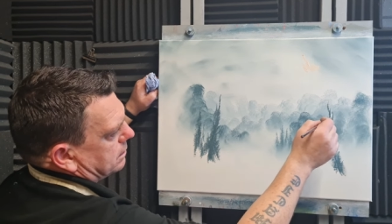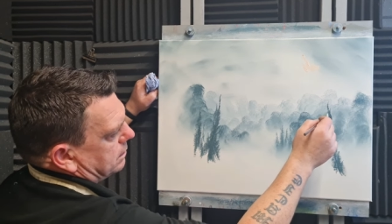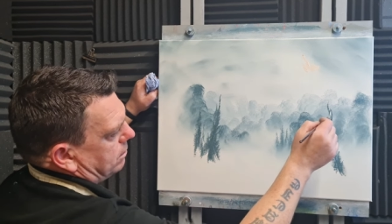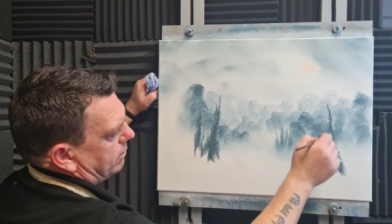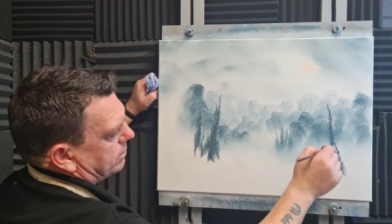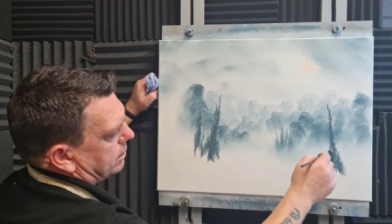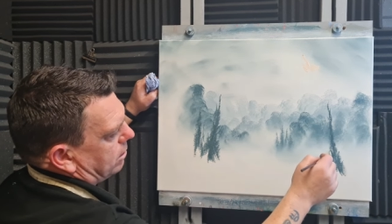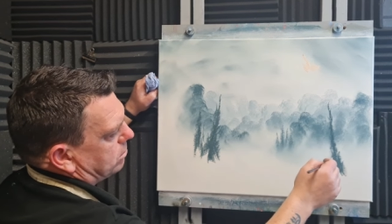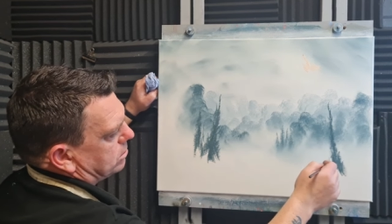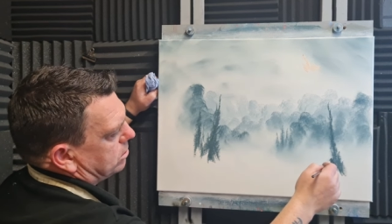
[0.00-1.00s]
You don't have to
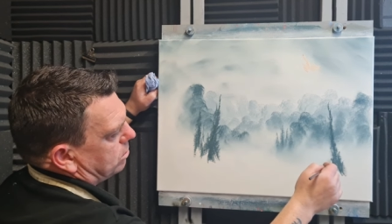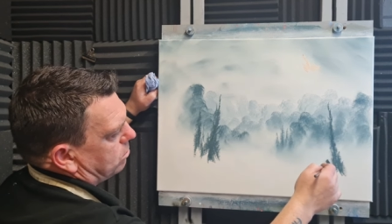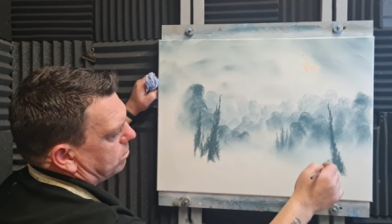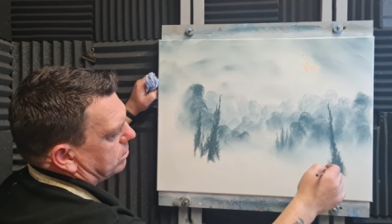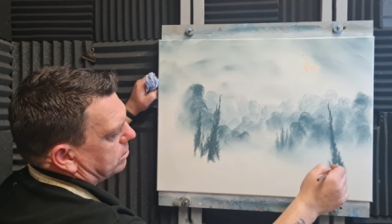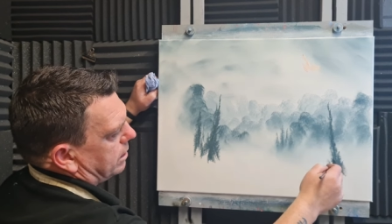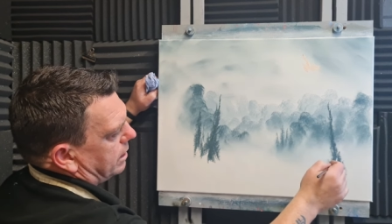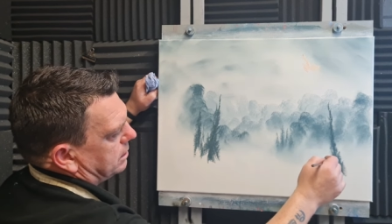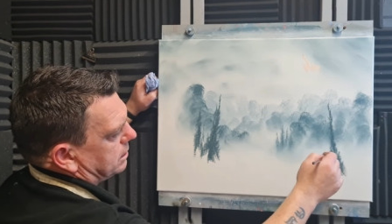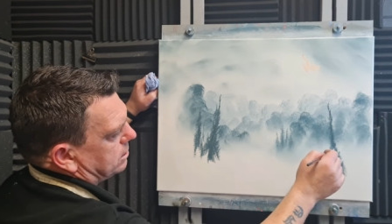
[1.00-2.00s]
go too
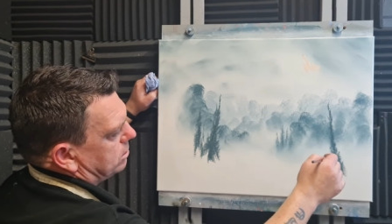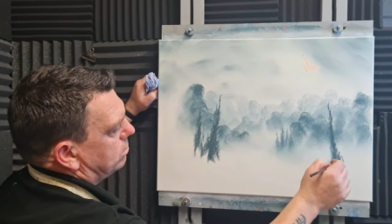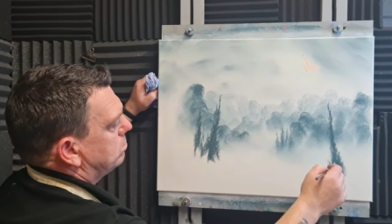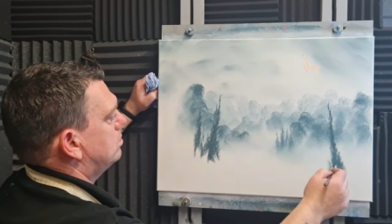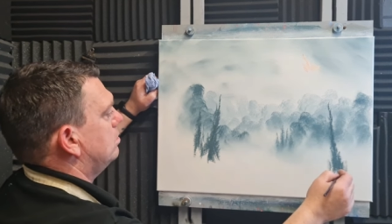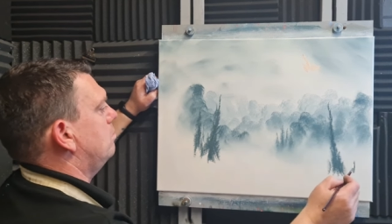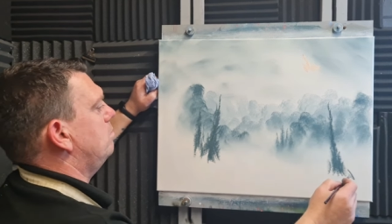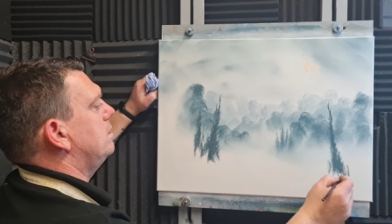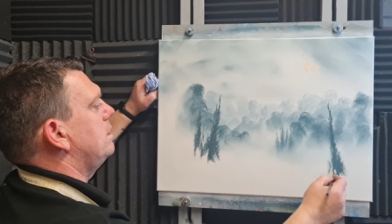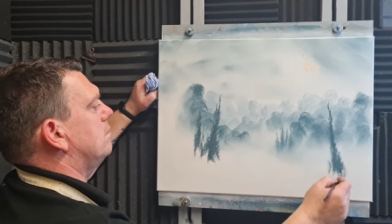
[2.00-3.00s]
crazy, too soon
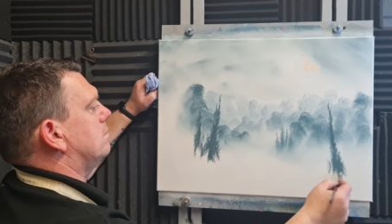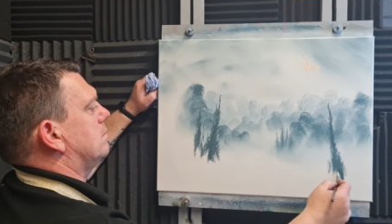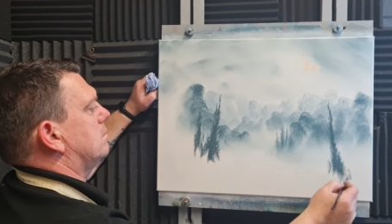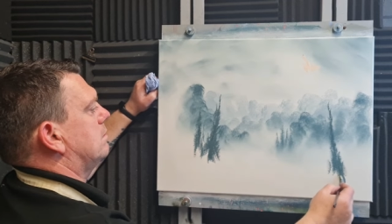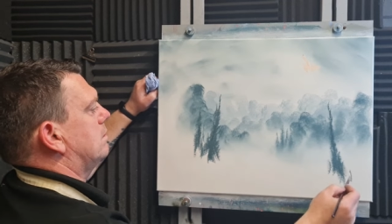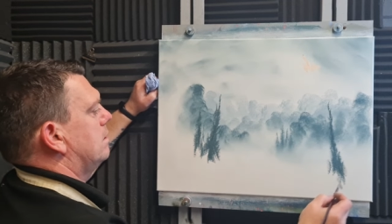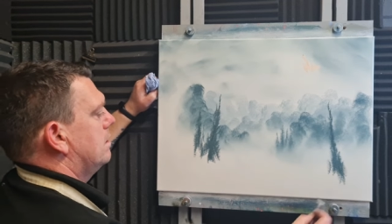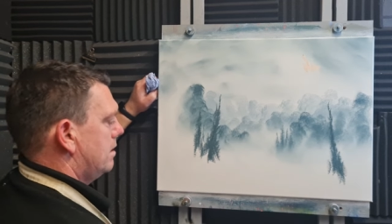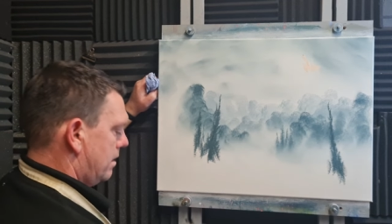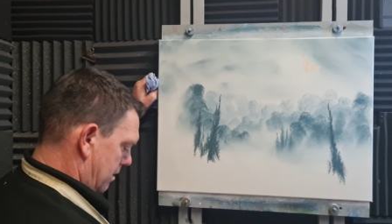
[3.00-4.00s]
with it.
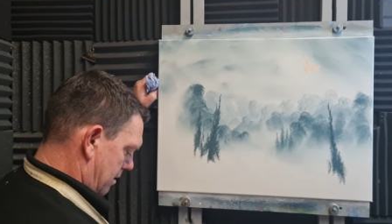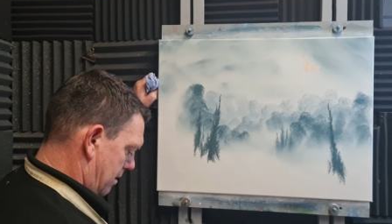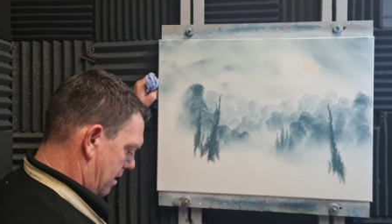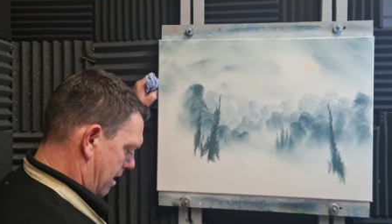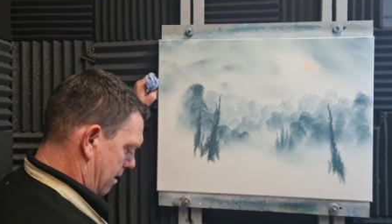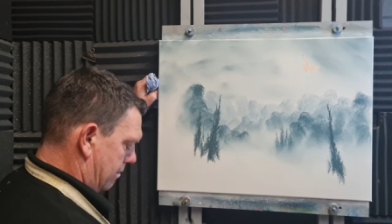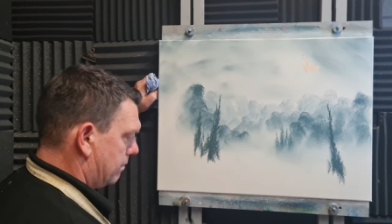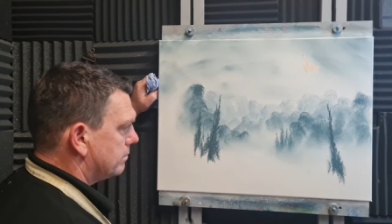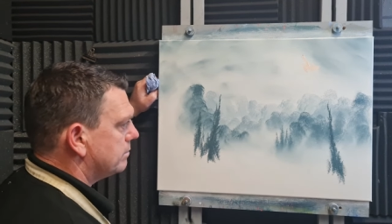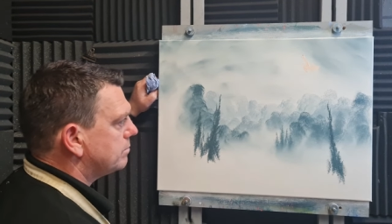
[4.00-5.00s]
There.
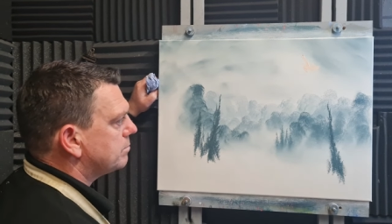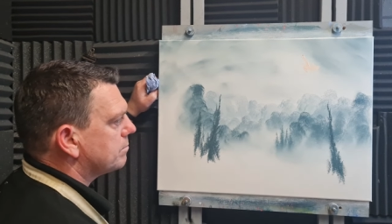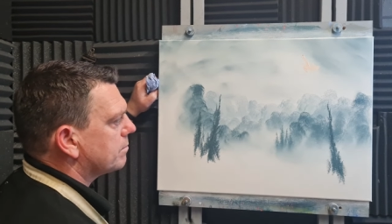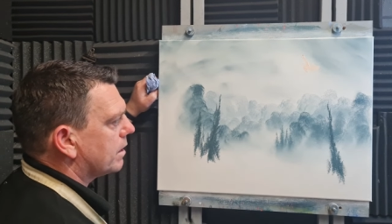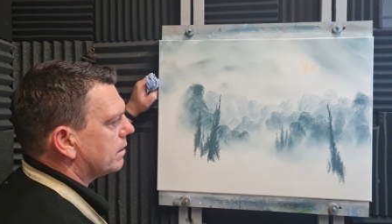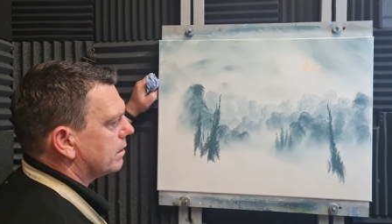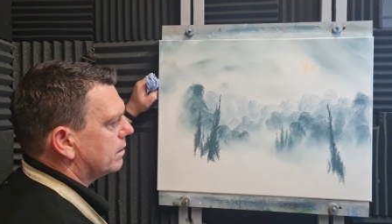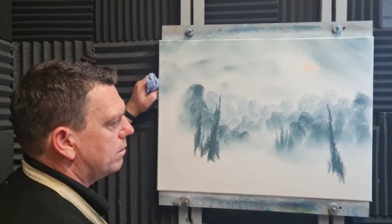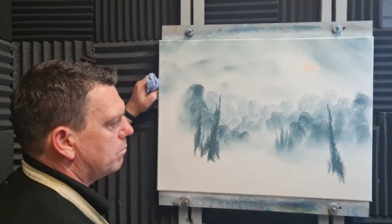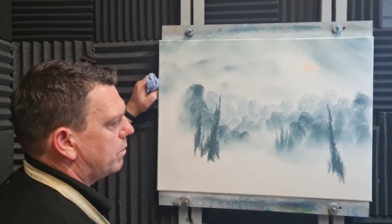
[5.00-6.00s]

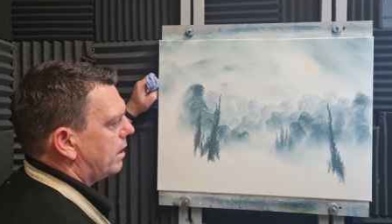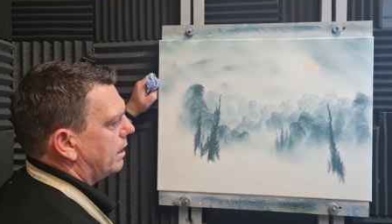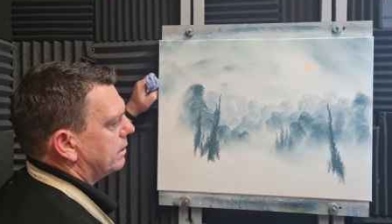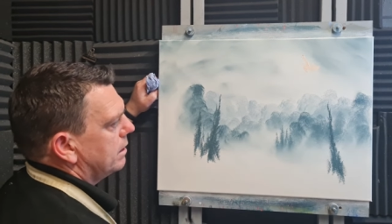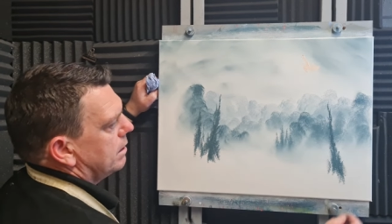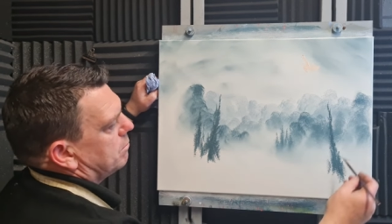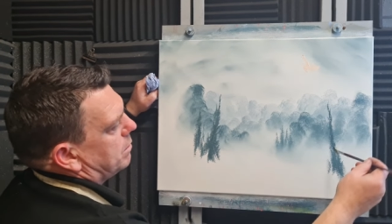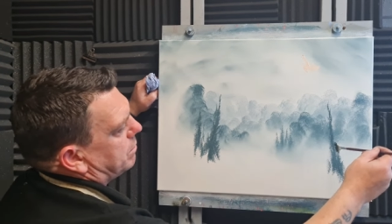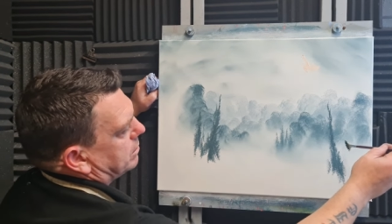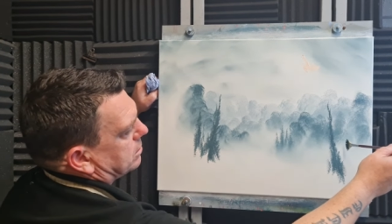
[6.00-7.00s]
Not bad.
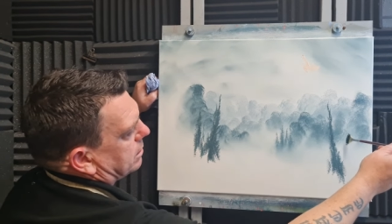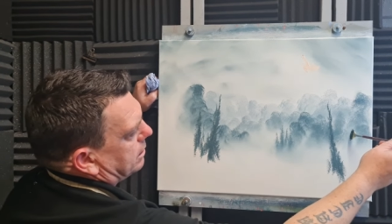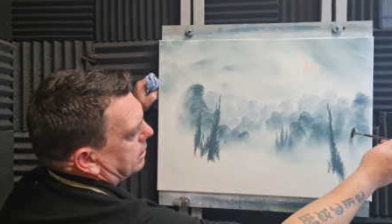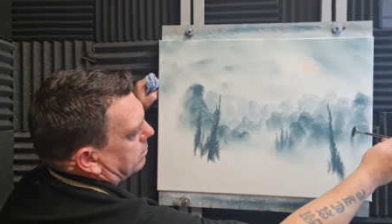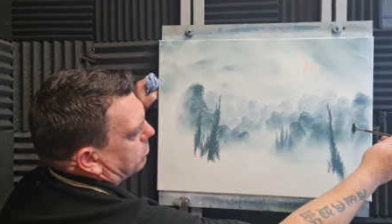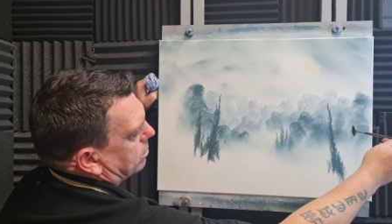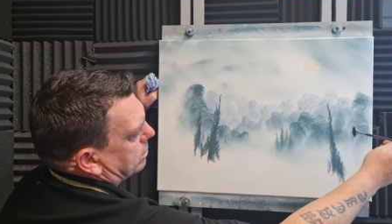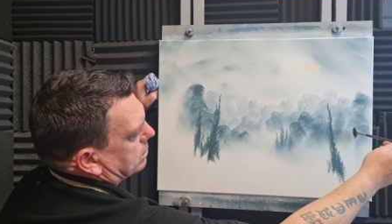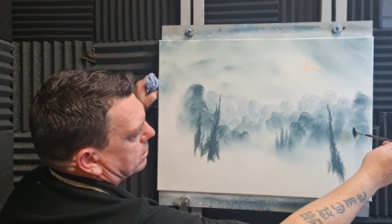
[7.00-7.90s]
Maybe there's a littler one.